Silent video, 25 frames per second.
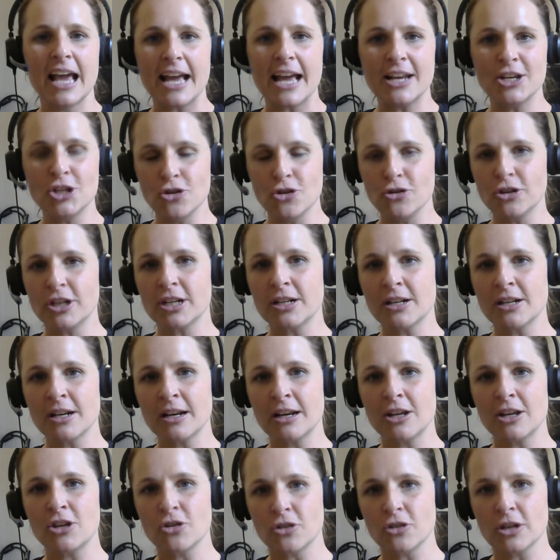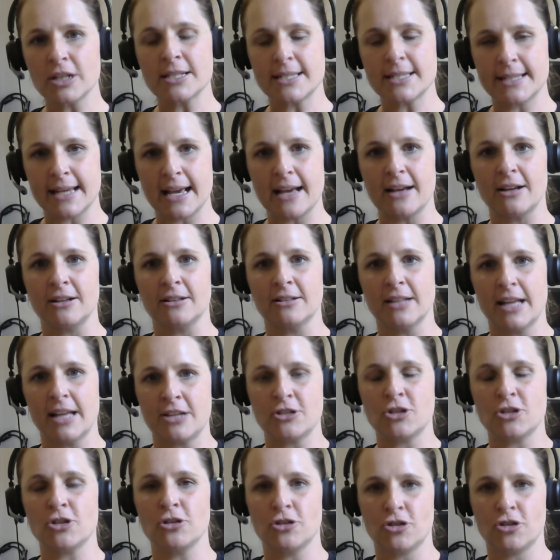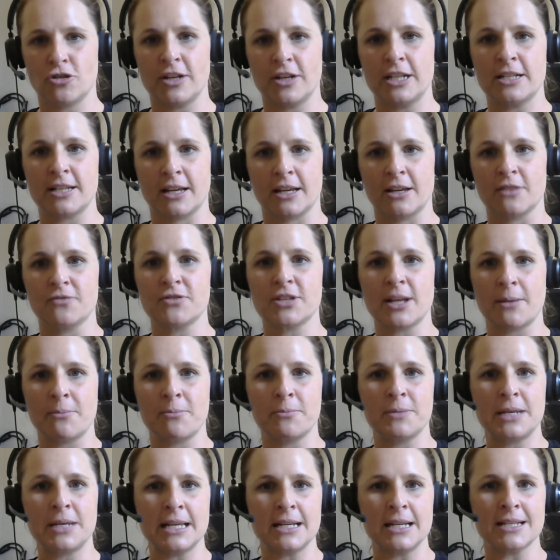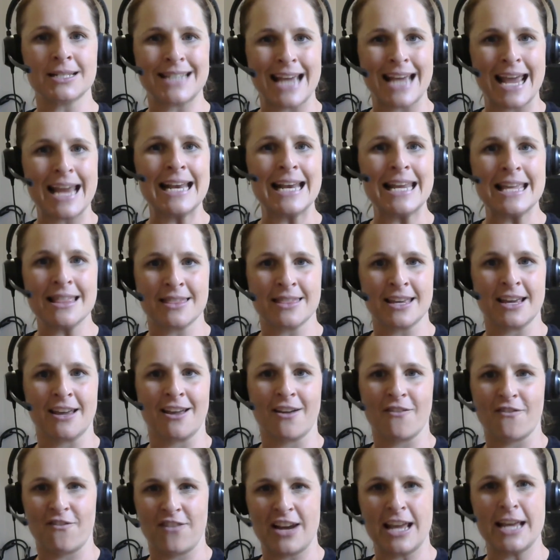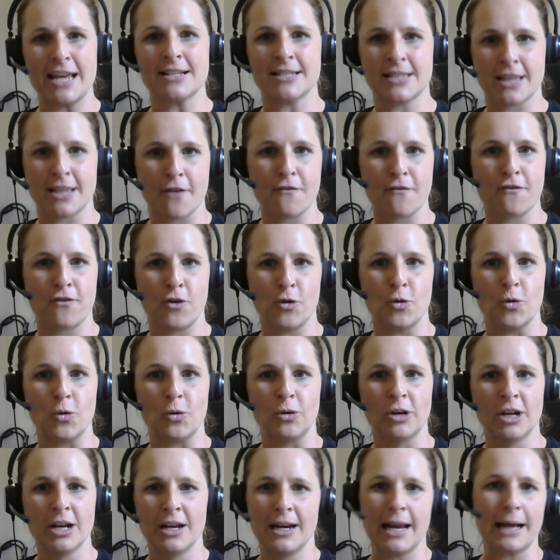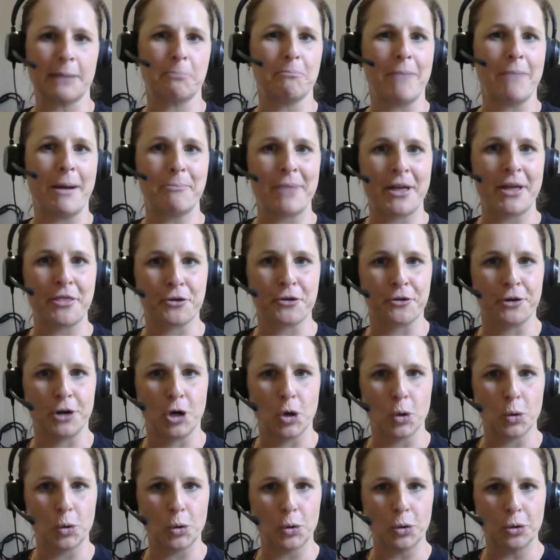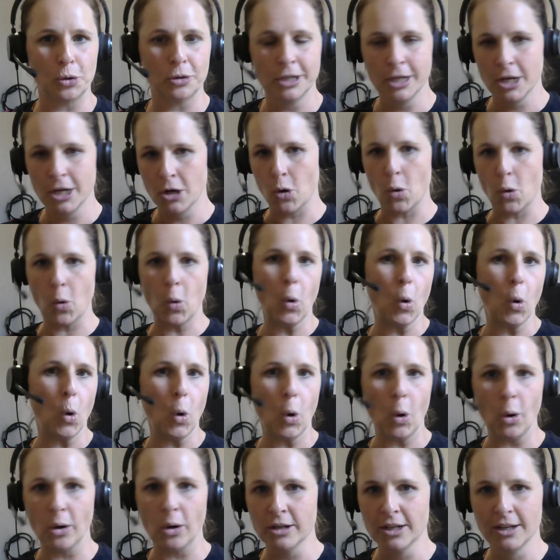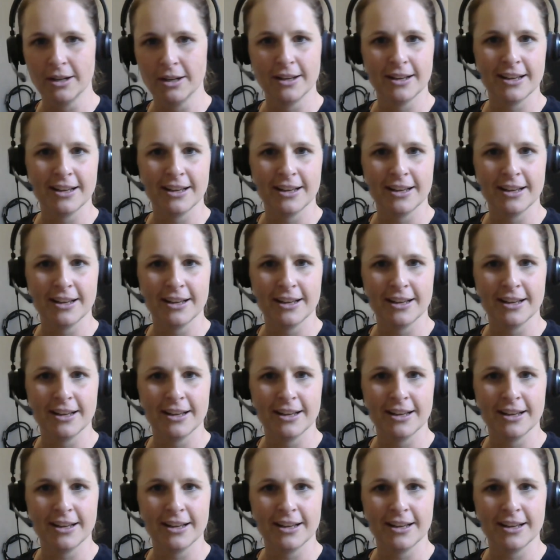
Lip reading: And you can tell as you're treating if somebody's daily thing flares their floor, like my mother-in-law or,